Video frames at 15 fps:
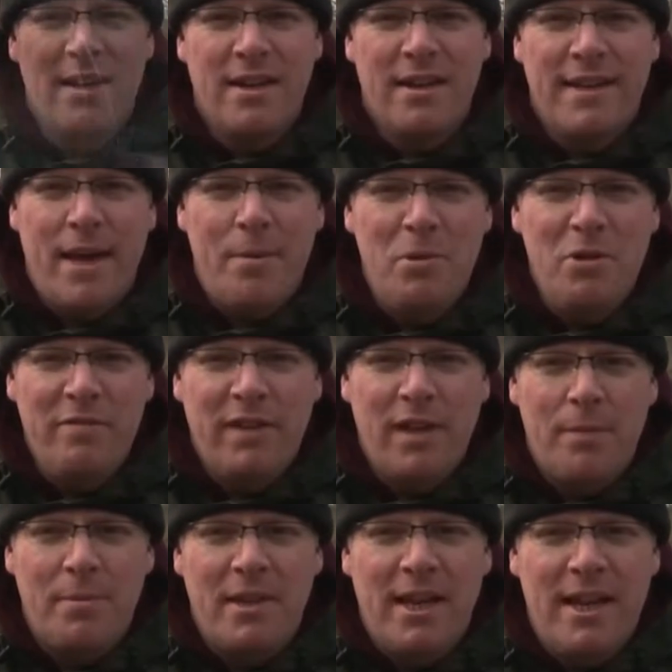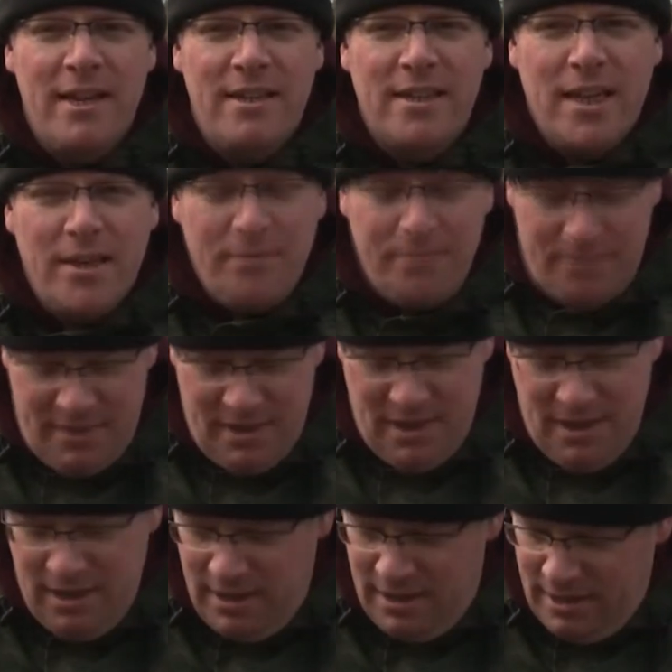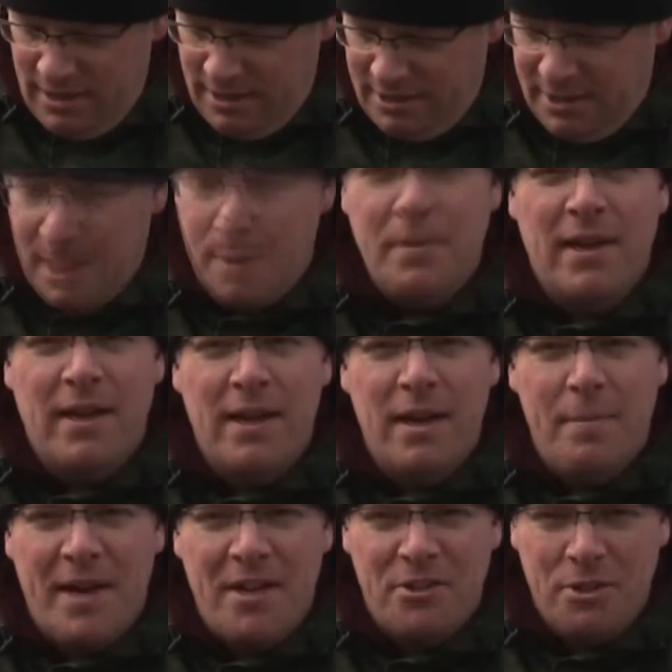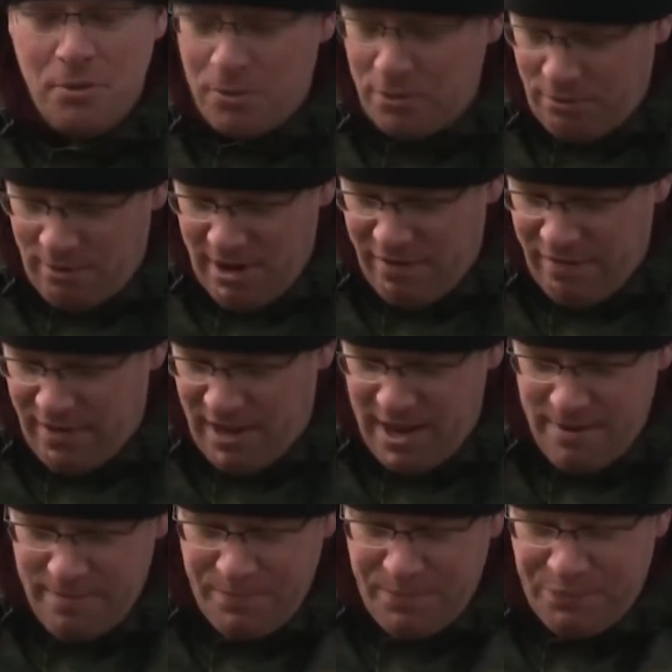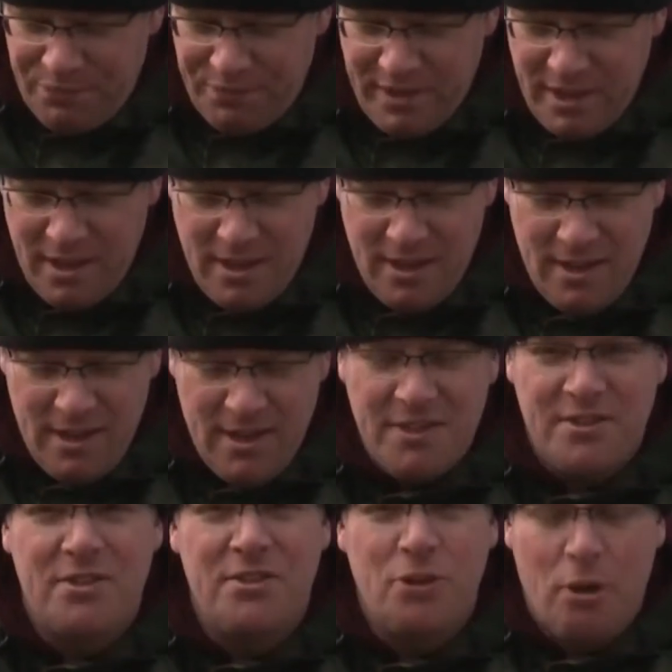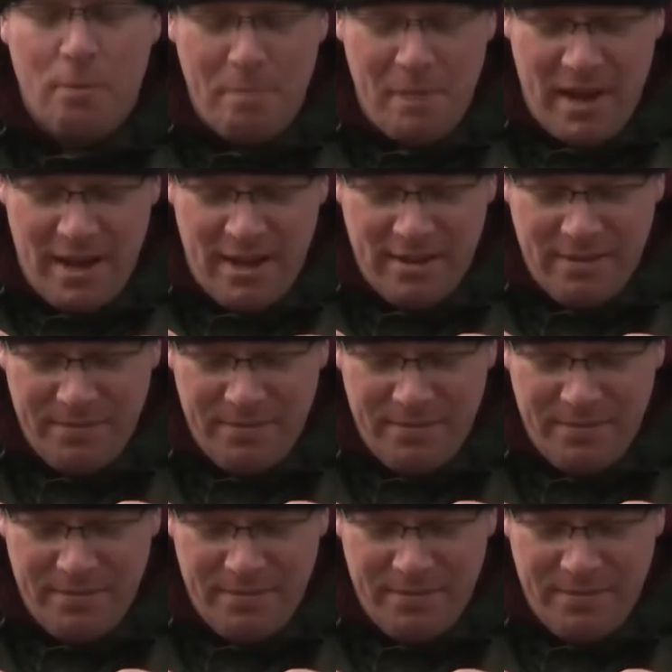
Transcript: Now, moving up the leader, typically about 2 or 3 feet is the top bead.